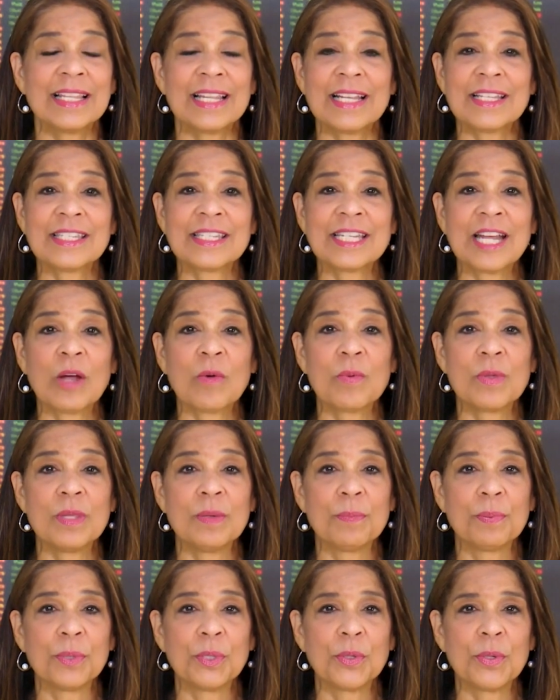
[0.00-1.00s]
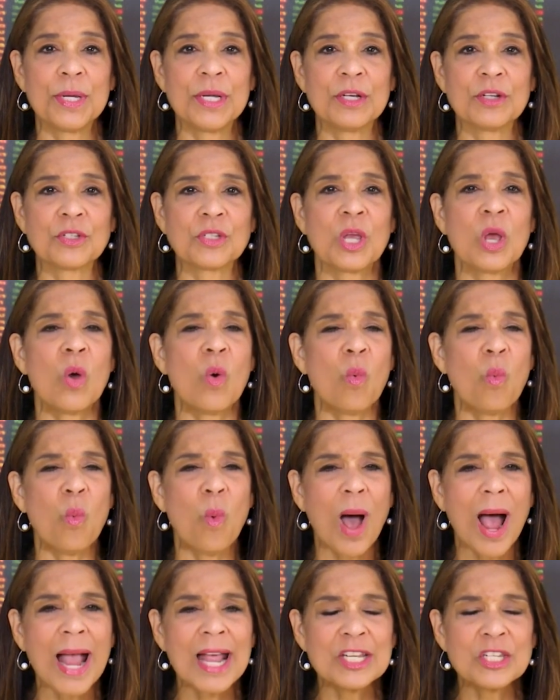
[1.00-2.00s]
Let's start with employers.
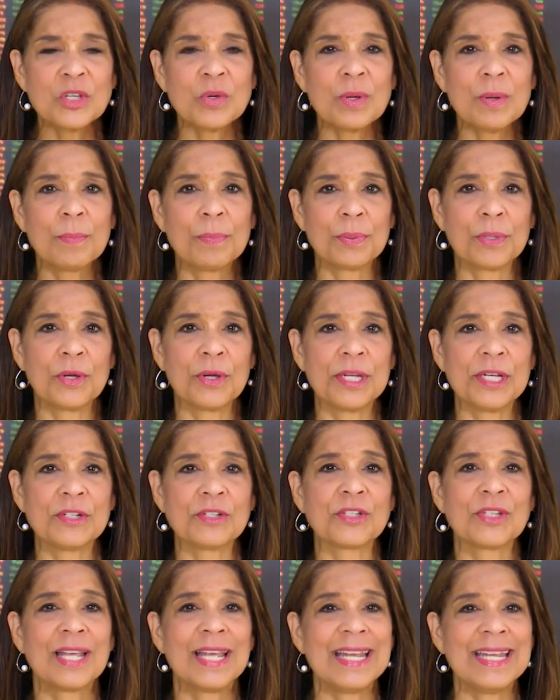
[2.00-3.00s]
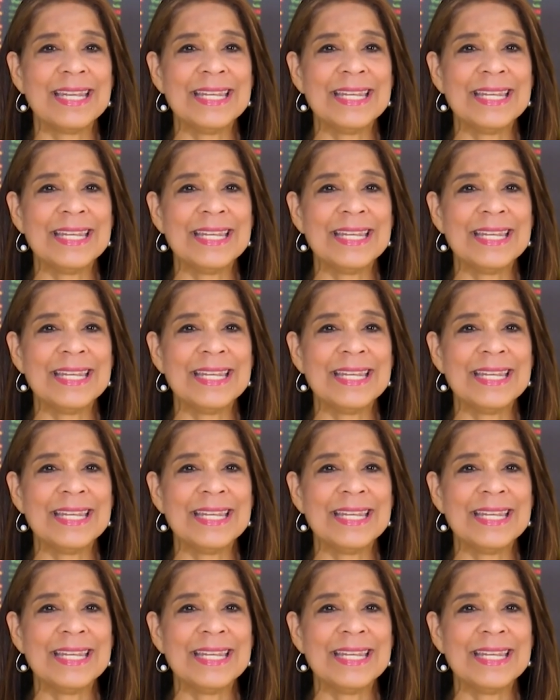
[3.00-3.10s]
Why do employers